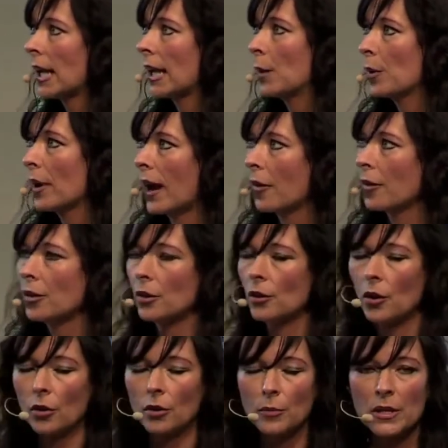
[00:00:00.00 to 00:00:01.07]
we are an
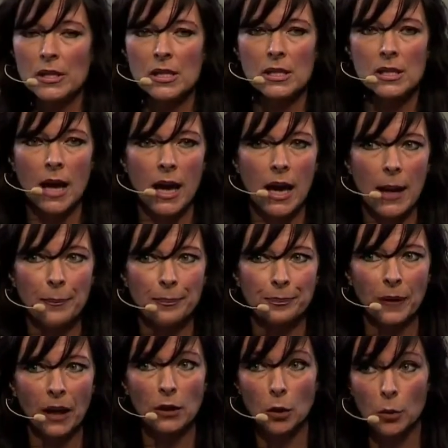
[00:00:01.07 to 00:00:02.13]
anonymous
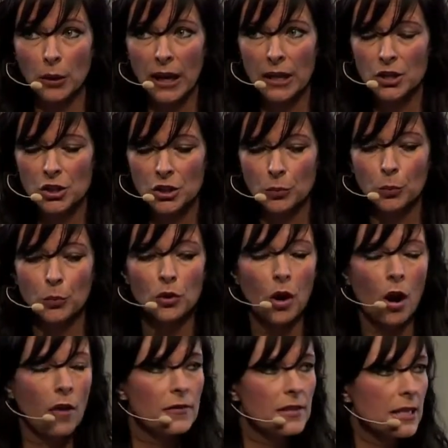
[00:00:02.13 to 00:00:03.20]
location. We're
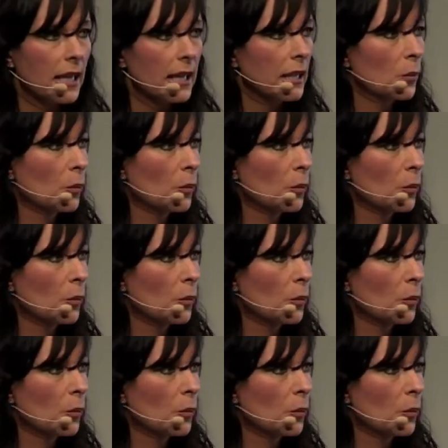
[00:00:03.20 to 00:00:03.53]
off-site.